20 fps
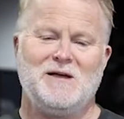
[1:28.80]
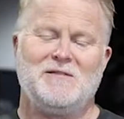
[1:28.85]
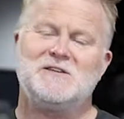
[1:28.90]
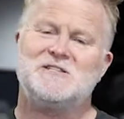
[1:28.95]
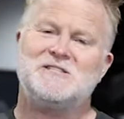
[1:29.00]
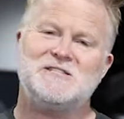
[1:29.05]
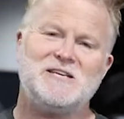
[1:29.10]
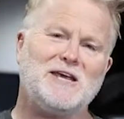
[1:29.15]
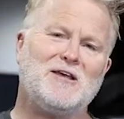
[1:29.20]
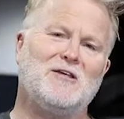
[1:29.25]

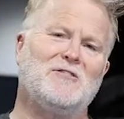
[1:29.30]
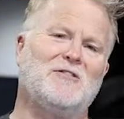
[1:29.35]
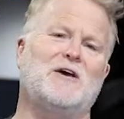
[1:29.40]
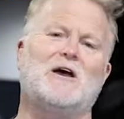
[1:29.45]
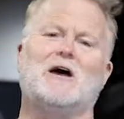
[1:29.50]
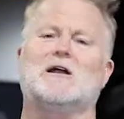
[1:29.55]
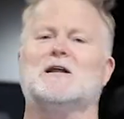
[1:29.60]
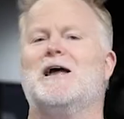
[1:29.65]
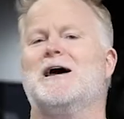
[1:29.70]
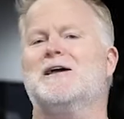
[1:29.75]
The second
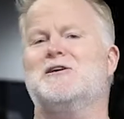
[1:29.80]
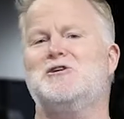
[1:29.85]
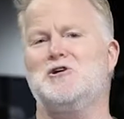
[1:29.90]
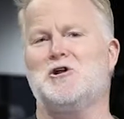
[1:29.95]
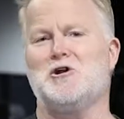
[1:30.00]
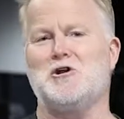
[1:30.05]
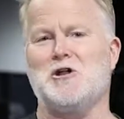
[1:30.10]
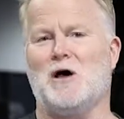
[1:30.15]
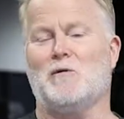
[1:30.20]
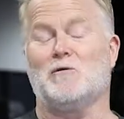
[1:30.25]
thing I'd like you
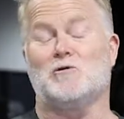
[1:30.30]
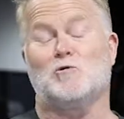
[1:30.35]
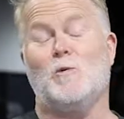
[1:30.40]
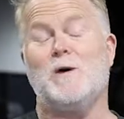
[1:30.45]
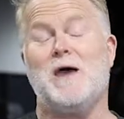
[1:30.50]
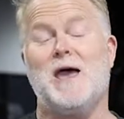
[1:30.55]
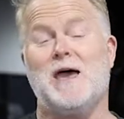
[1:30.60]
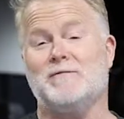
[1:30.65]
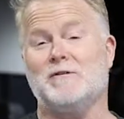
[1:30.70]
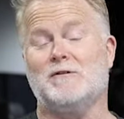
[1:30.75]
to know is
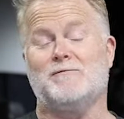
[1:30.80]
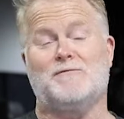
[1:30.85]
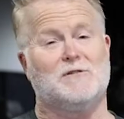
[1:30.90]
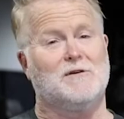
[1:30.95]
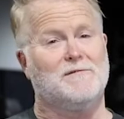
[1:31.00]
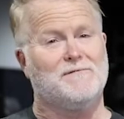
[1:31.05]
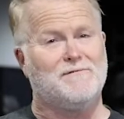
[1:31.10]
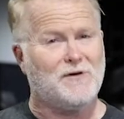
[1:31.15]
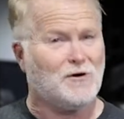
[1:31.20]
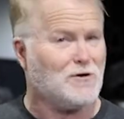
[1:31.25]
we're having for
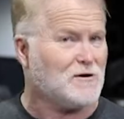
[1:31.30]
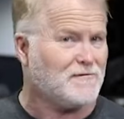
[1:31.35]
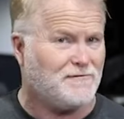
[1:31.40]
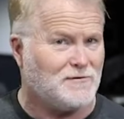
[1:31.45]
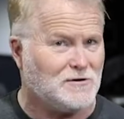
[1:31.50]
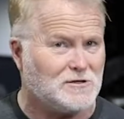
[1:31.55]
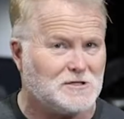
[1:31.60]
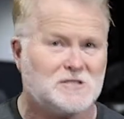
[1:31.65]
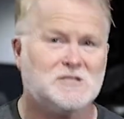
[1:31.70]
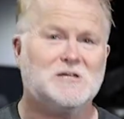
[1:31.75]
the very
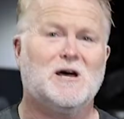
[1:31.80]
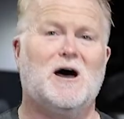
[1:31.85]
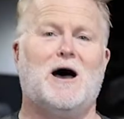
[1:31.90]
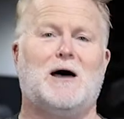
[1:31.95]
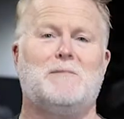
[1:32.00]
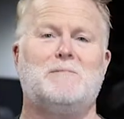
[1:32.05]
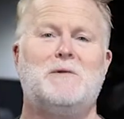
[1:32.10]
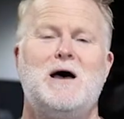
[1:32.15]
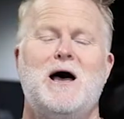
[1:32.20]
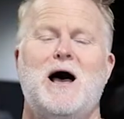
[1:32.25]
first
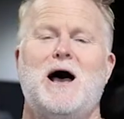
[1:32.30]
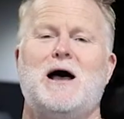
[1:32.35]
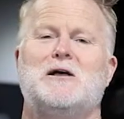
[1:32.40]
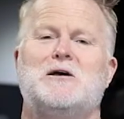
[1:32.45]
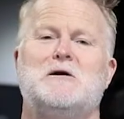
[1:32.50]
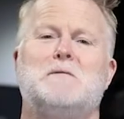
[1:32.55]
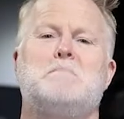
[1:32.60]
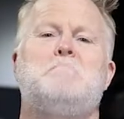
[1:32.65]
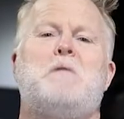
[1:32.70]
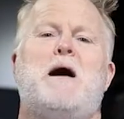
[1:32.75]
time a
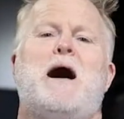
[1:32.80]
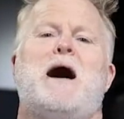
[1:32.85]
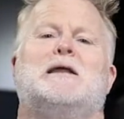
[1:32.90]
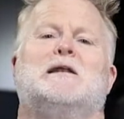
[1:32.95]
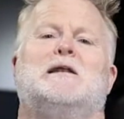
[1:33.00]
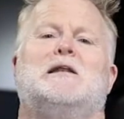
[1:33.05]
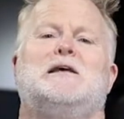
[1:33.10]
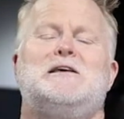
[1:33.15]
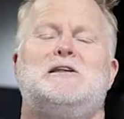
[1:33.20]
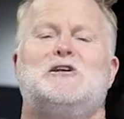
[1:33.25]

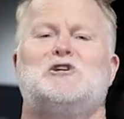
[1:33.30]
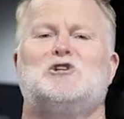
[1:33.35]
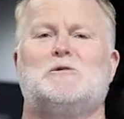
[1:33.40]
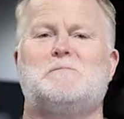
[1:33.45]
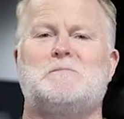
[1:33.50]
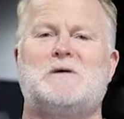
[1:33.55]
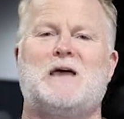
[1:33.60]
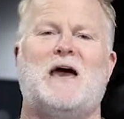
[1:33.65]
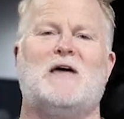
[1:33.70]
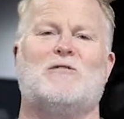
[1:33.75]
combined
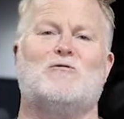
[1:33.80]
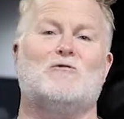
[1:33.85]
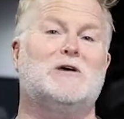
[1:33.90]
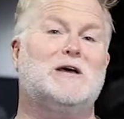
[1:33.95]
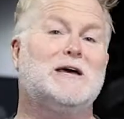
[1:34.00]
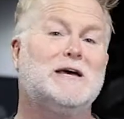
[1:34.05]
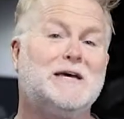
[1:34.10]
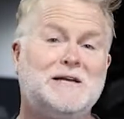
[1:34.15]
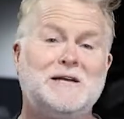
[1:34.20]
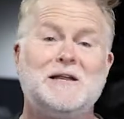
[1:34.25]
leadership
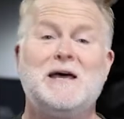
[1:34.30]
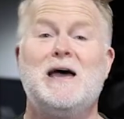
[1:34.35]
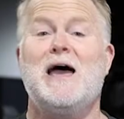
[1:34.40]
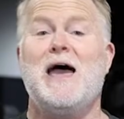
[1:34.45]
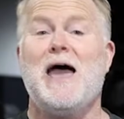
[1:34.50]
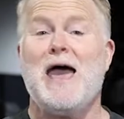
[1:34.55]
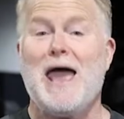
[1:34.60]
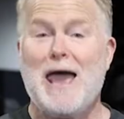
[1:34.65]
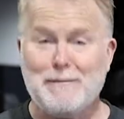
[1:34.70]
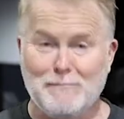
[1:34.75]
gathering in
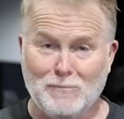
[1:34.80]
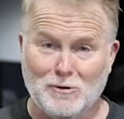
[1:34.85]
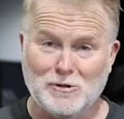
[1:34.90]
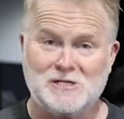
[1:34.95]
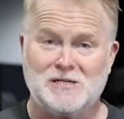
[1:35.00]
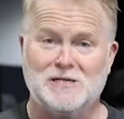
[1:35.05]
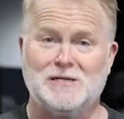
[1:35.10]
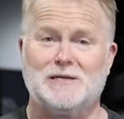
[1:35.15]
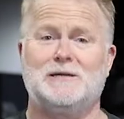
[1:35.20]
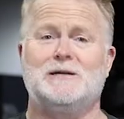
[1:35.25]

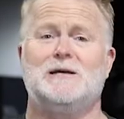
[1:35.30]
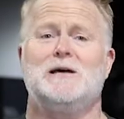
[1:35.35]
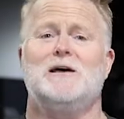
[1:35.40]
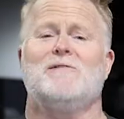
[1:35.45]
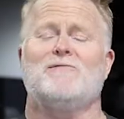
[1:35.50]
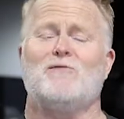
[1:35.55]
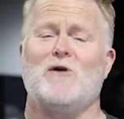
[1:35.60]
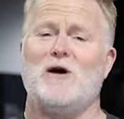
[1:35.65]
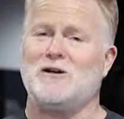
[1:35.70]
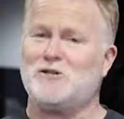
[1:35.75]
Hamilton
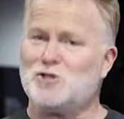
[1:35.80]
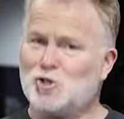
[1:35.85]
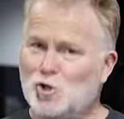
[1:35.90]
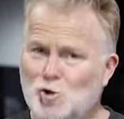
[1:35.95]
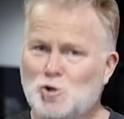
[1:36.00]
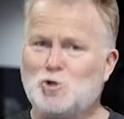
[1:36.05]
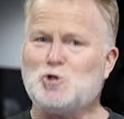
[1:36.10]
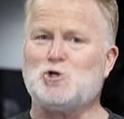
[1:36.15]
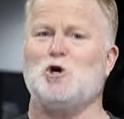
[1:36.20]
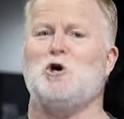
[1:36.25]
for our
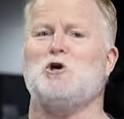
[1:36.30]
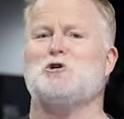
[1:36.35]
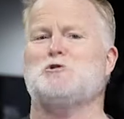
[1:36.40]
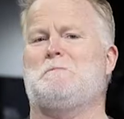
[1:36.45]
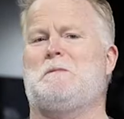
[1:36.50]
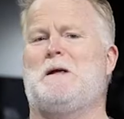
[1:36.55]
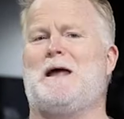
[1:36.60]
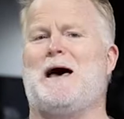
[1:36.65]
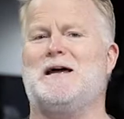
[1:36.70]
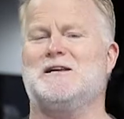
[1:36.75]
two
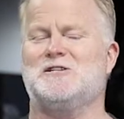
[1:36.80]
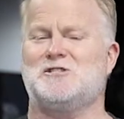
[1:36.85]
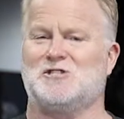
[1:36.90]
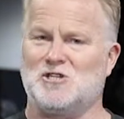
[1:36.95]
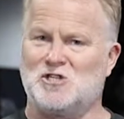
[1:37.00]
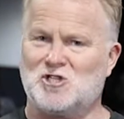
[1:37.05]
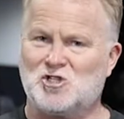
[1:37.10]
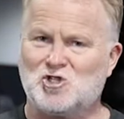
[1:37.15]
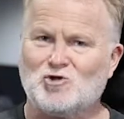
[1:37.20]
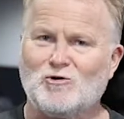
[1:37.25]
church plants
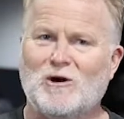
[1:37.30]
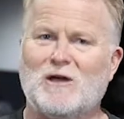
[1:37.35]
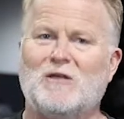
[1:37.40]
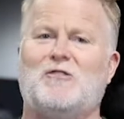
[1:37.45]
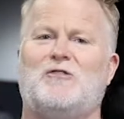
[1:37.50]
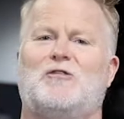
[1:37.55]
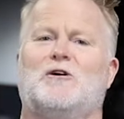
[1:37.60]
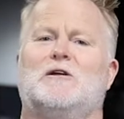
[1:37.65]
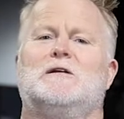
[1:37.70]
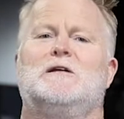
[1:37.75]
to
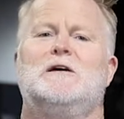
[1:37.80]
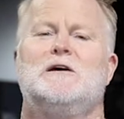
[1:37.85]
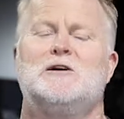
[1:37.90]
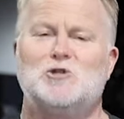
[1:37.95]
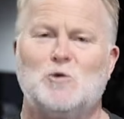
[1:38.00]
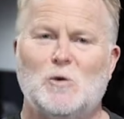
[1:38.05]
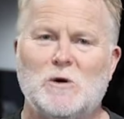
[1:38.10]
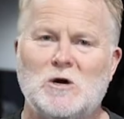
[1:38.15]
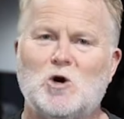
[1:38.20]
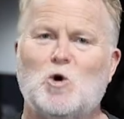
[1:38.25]
strengthen,
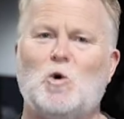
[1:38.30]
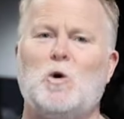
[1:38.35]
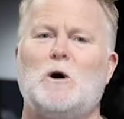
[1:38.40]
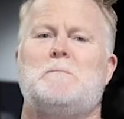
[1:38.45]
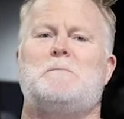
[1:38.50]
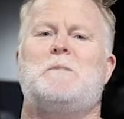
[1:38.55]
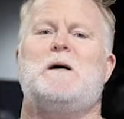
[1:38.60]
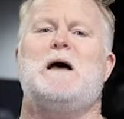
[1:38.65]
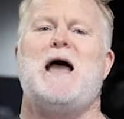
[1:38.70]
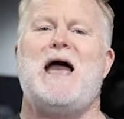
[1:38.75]
to
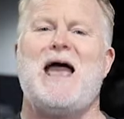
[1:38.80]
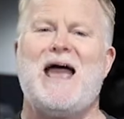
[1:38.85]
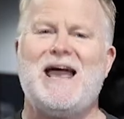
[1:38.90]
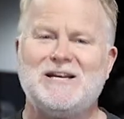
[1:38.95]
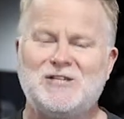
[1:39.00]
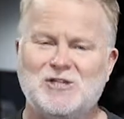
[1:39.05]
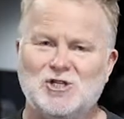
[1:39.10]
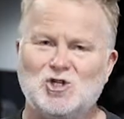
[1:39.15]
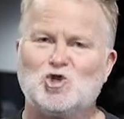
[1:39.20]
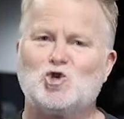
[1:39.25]
equip,
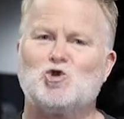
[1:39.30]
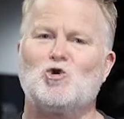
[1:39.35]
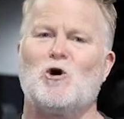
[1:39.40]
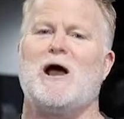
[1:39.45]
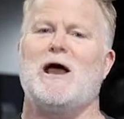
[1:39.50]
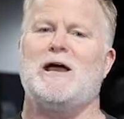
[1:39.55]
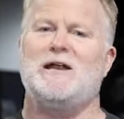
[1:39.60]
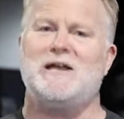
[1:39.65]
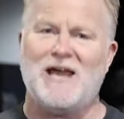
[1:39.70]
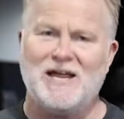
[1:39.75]
and to
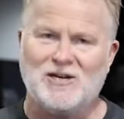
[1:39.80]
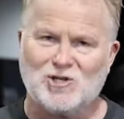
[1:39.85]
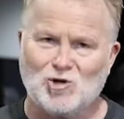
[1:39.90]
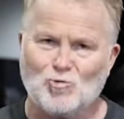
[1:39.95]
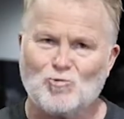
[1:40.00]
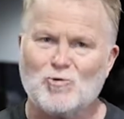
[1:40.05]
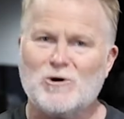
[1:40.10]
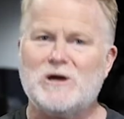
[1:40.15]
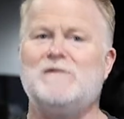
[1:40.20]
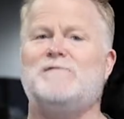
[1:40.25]
train and to
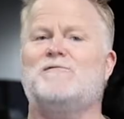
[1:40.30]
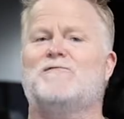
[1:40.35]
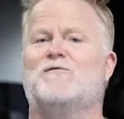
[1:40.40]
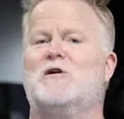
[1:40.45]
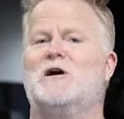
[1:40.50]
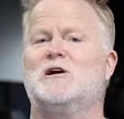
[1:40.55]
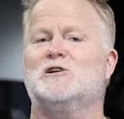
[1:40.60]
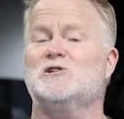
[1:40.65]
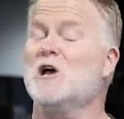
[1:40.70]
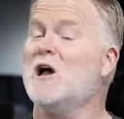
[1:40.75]

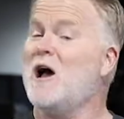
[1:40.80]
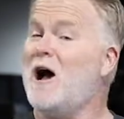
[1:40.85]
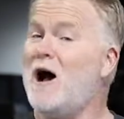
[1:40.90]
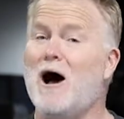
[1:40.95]
refresh.